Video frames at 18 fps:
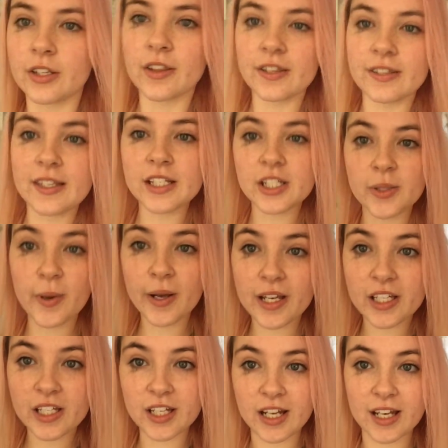So the
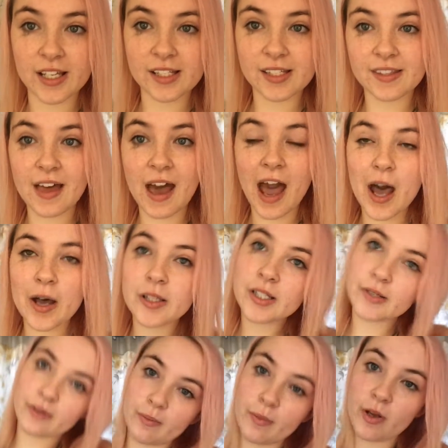situation is, the
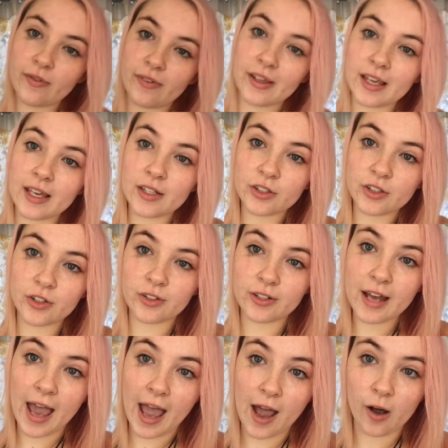house that we're moving into
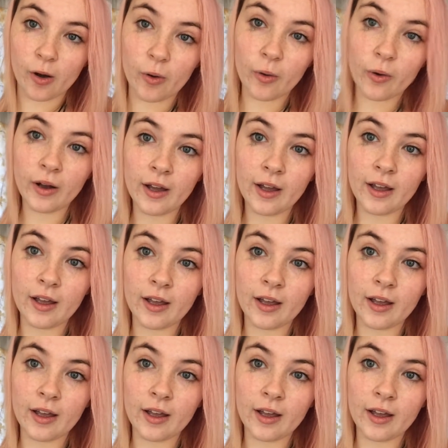now,